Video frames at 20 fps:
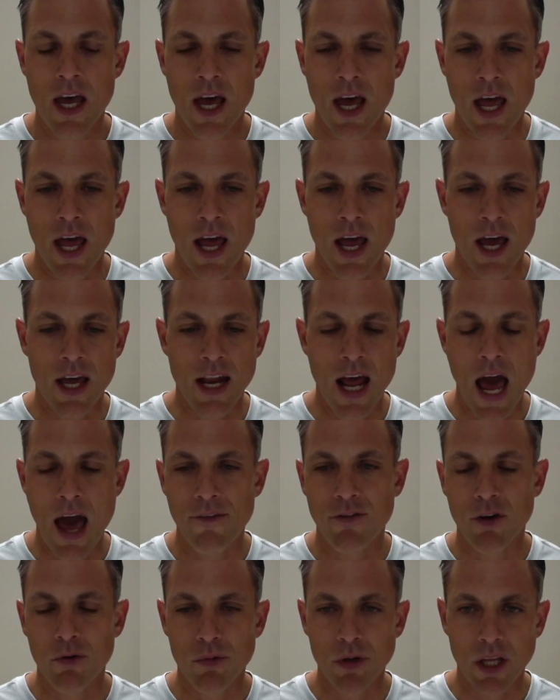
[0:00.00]
and
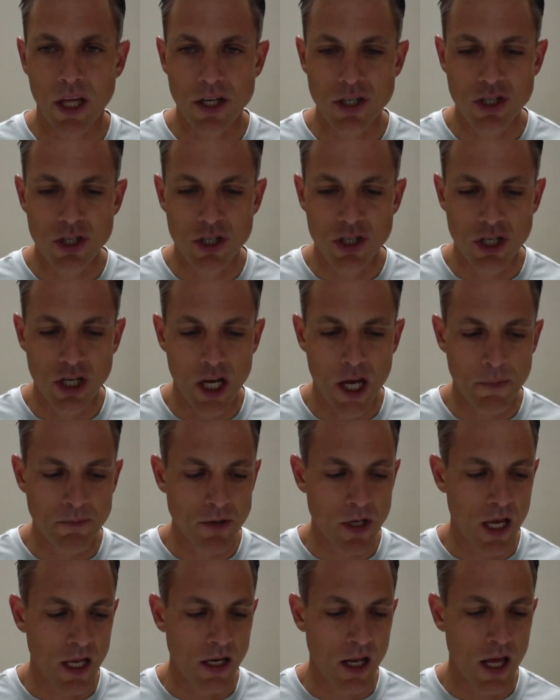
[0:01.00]
having
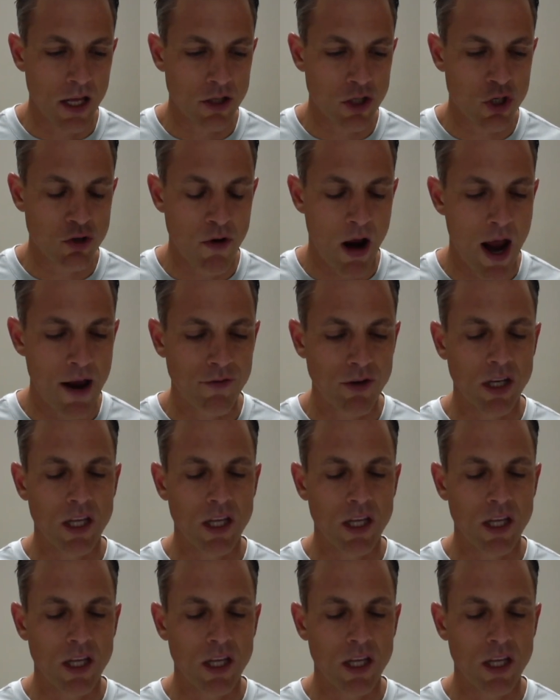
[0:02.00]
relationships and striving